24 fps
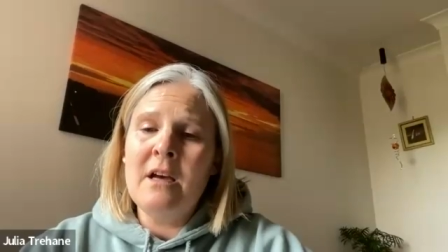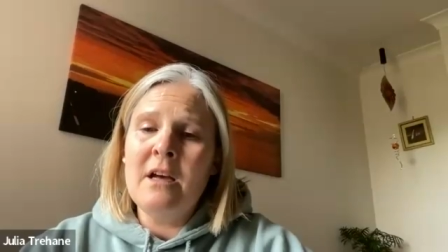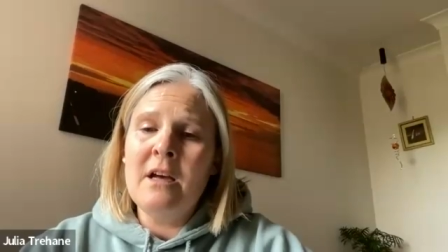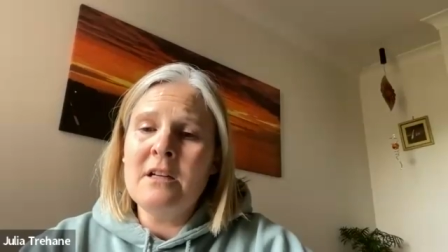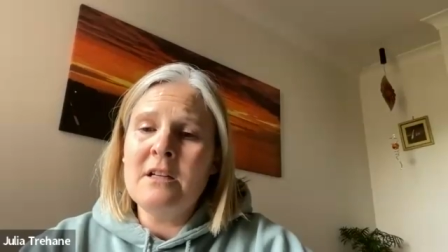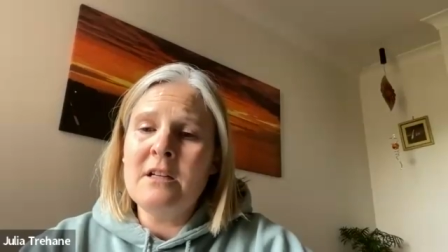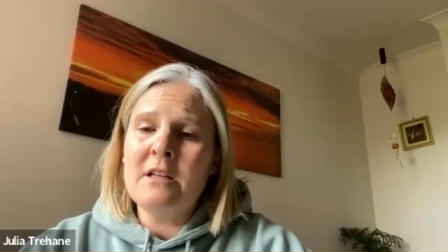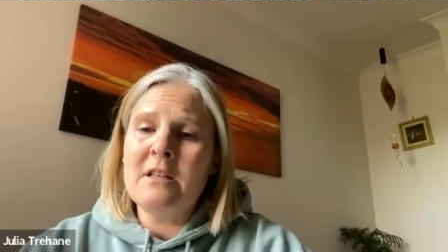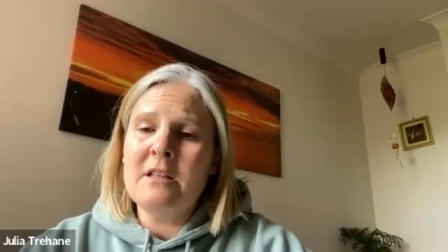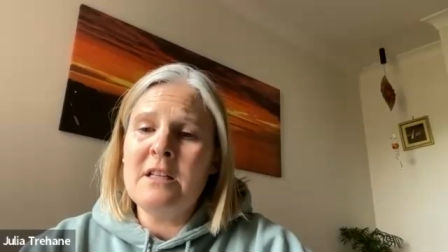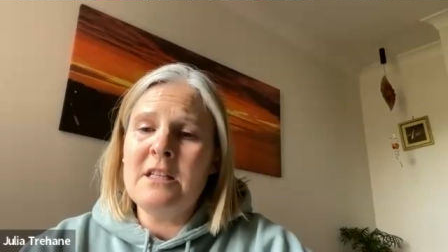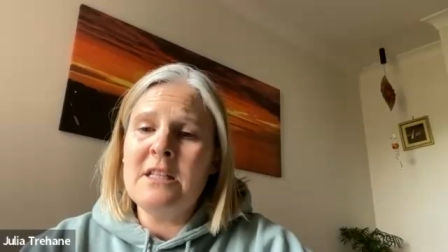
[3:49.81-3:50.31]

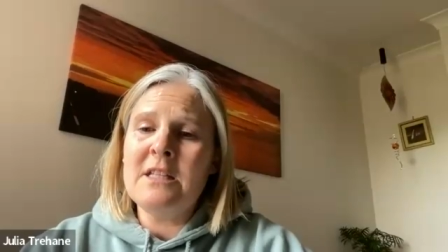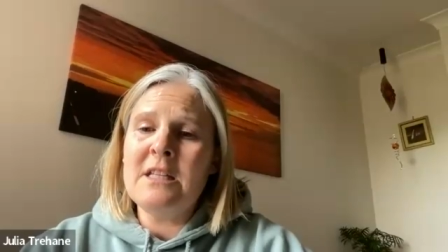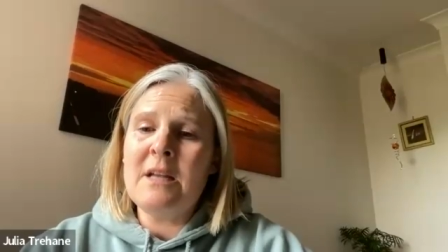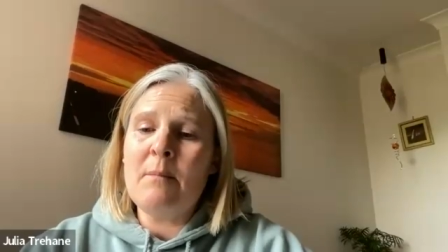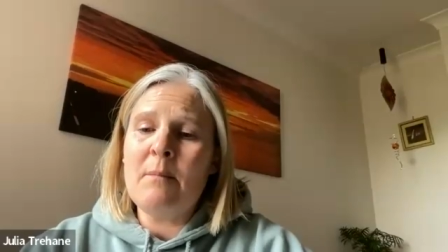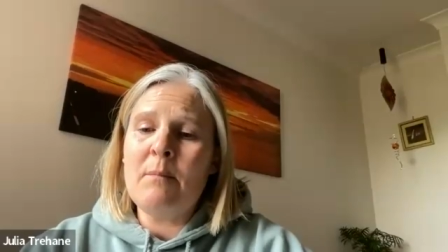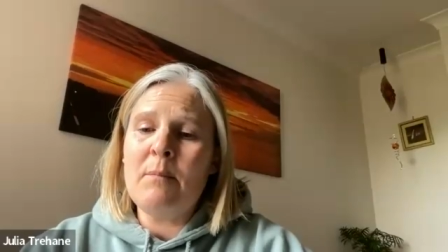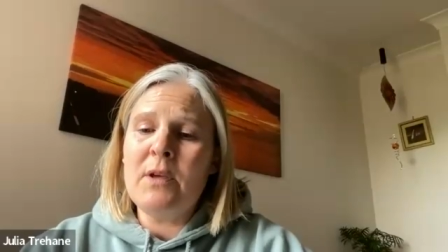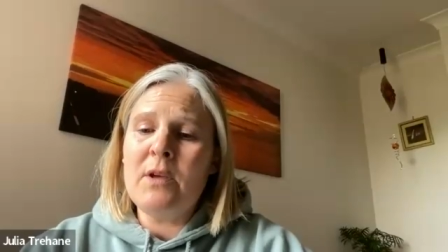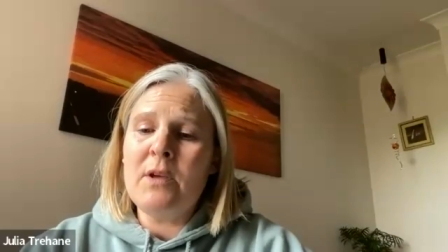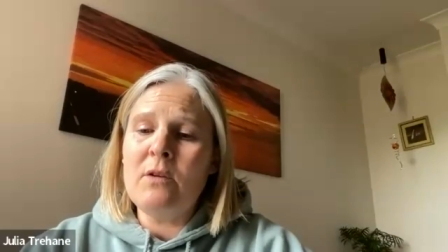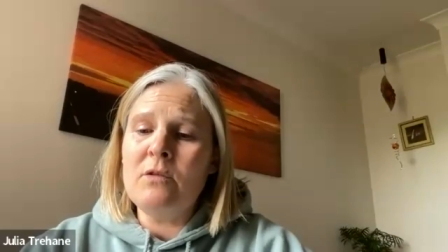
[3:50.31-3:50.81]
to this
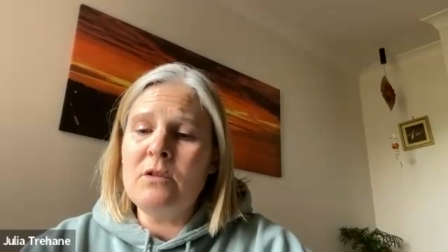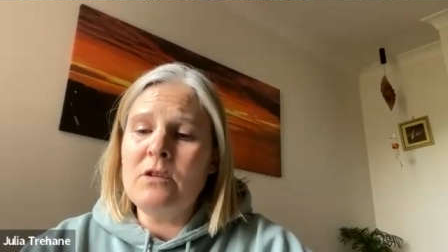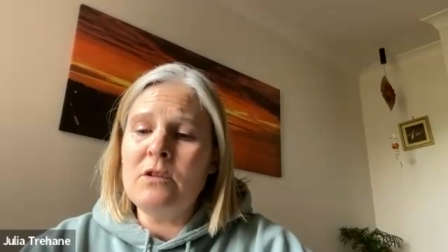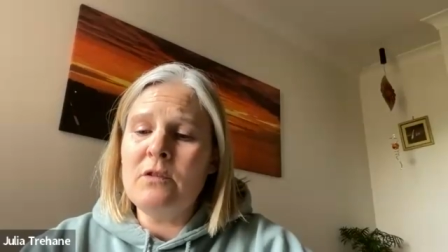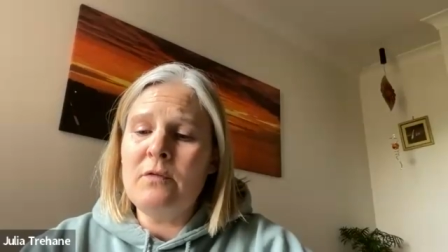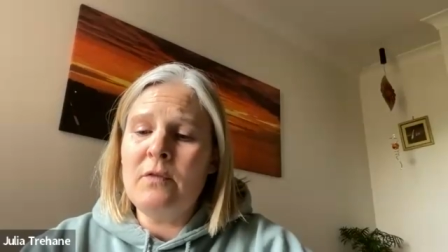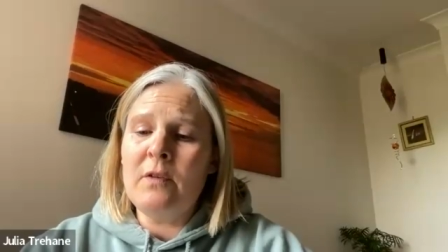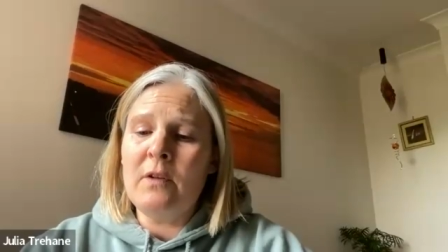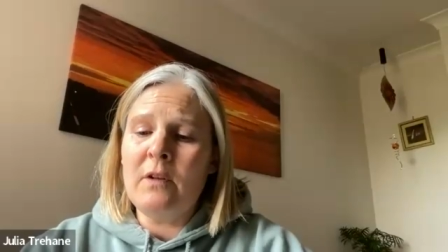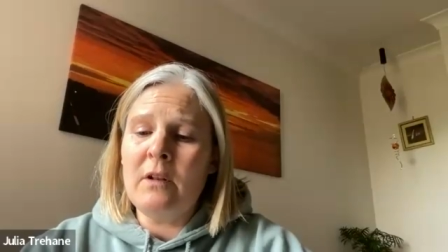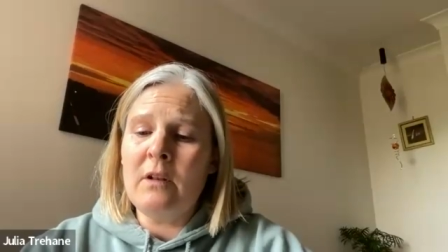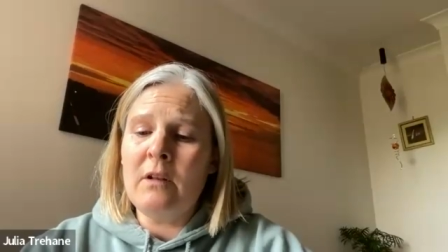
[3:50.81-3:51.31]

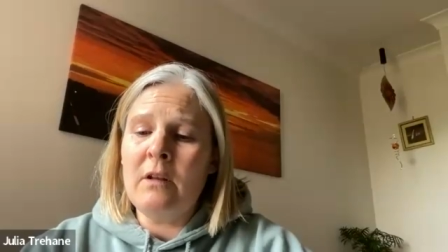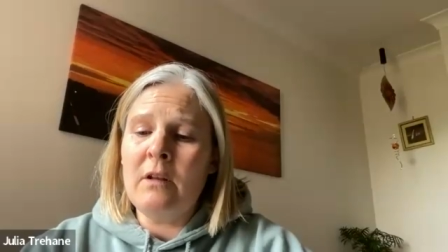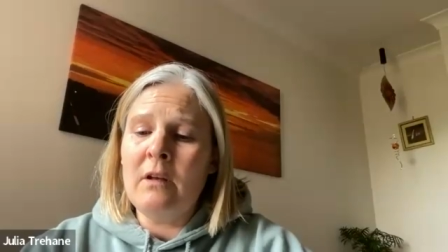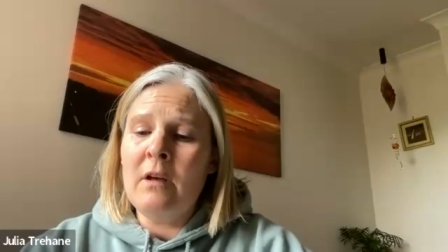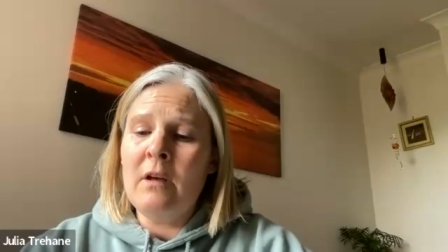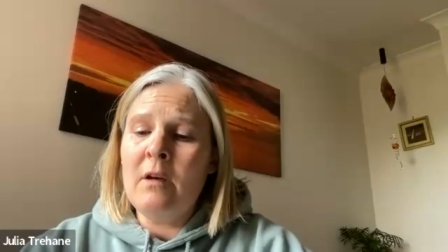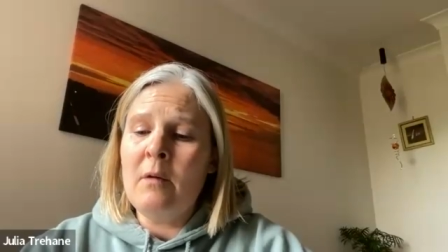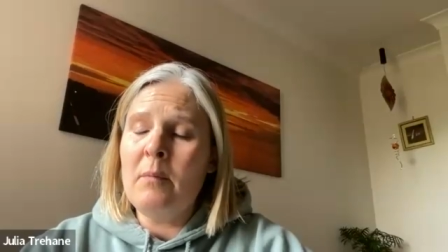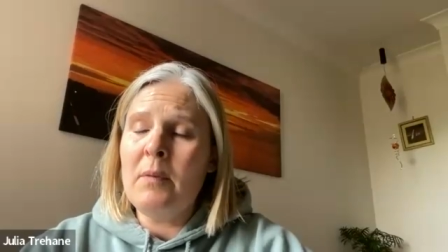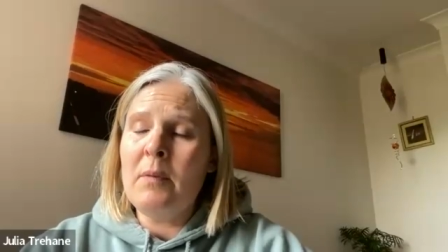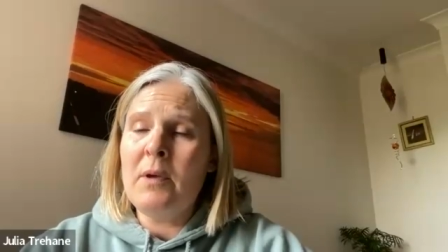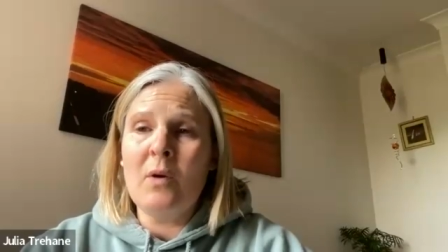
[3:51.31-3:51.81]
beautiful,
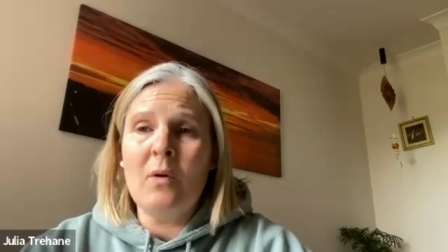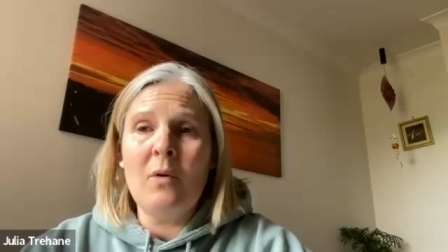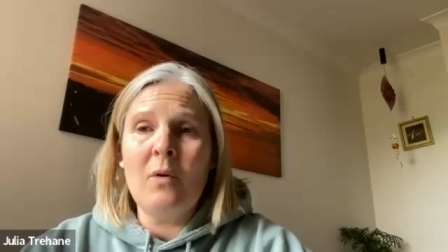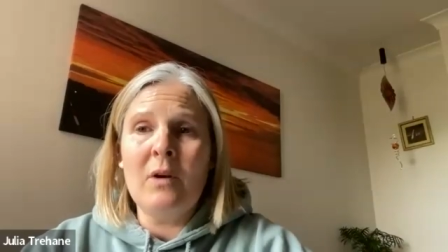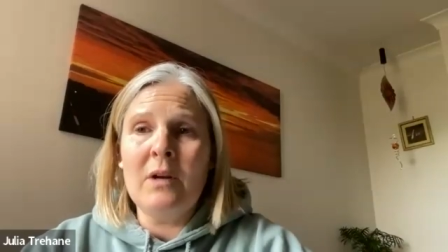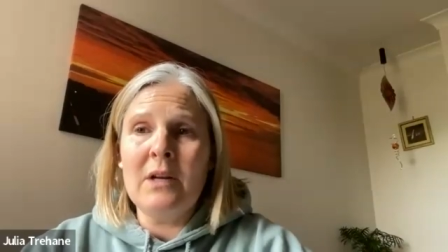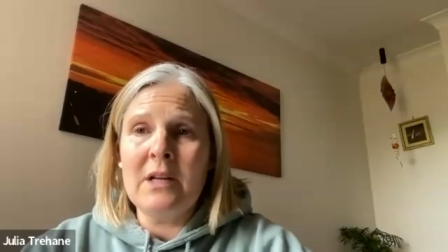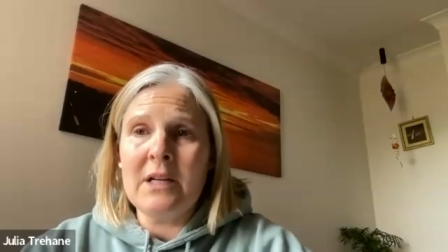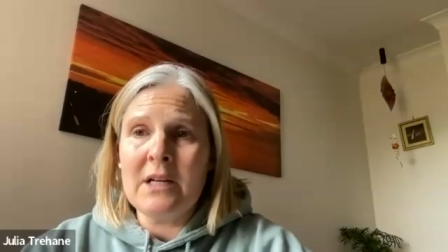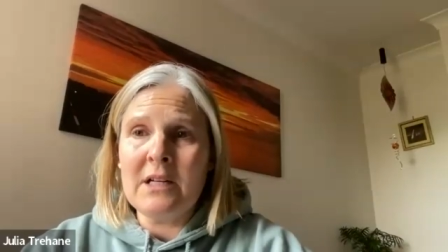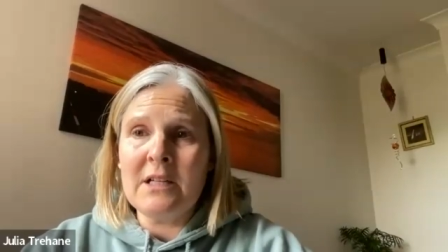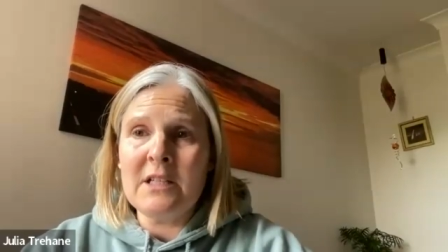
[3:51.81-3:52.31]
pure
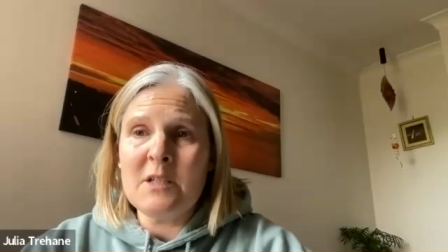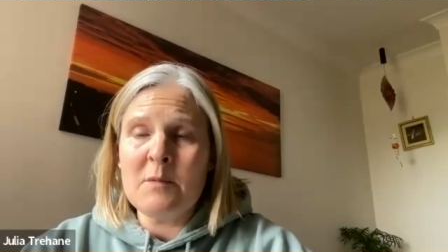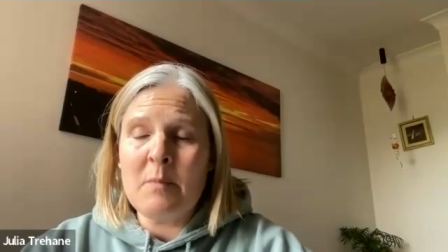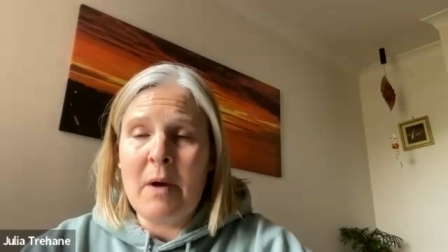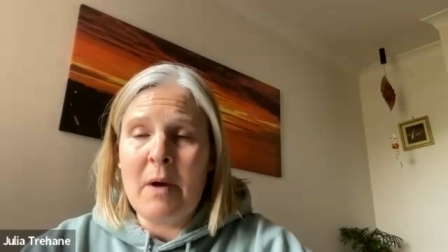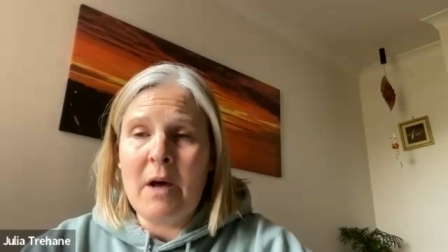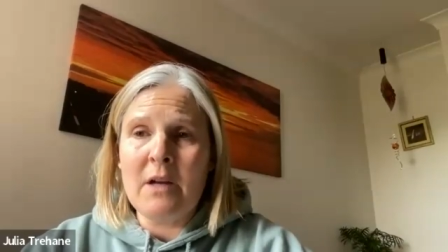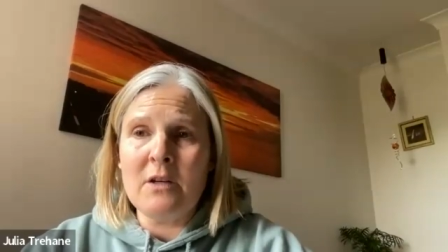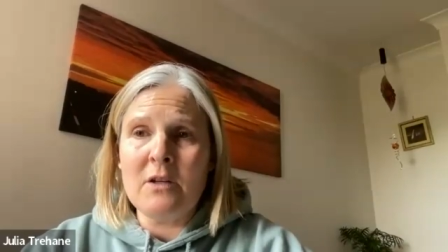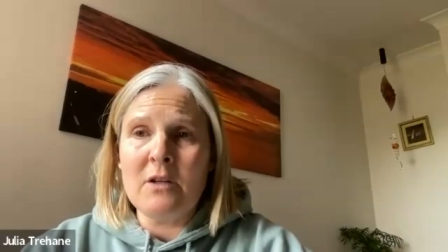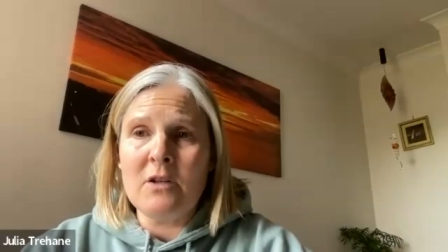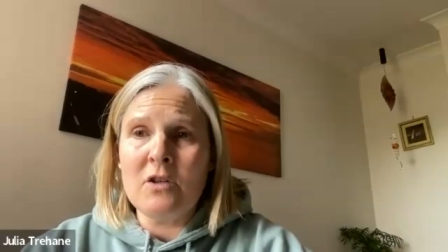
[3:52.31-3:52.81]
little
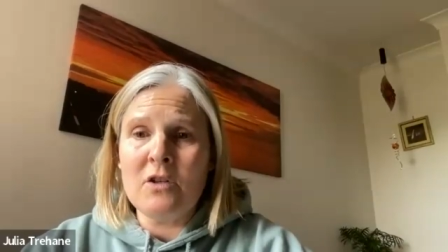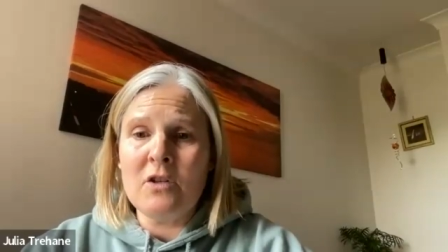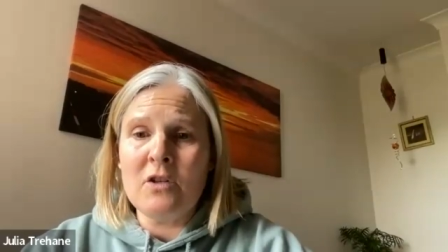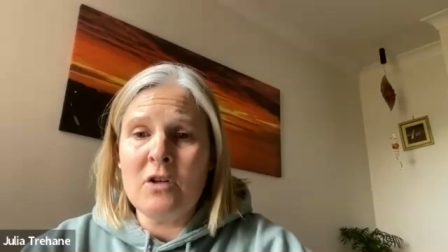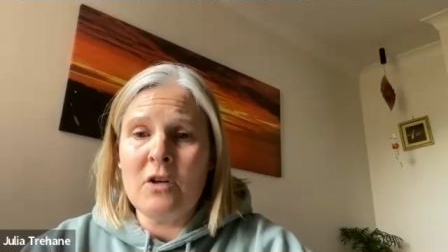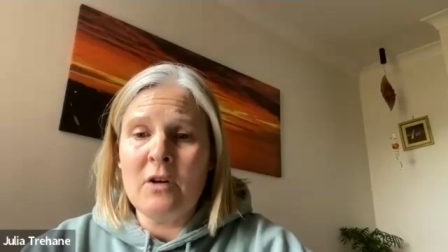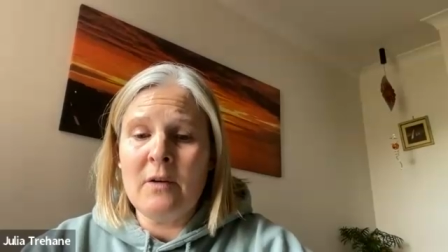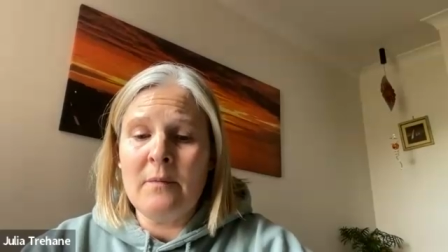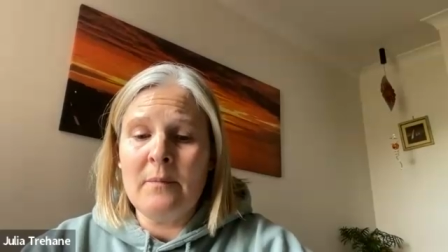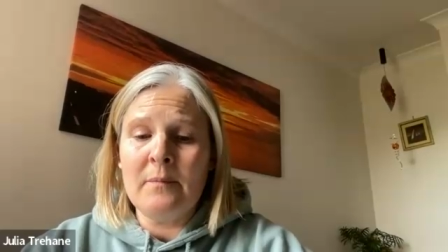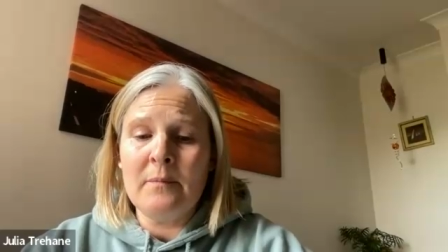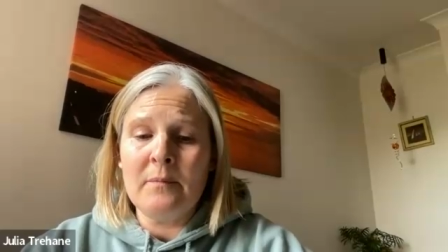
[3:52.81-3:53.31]
sponge.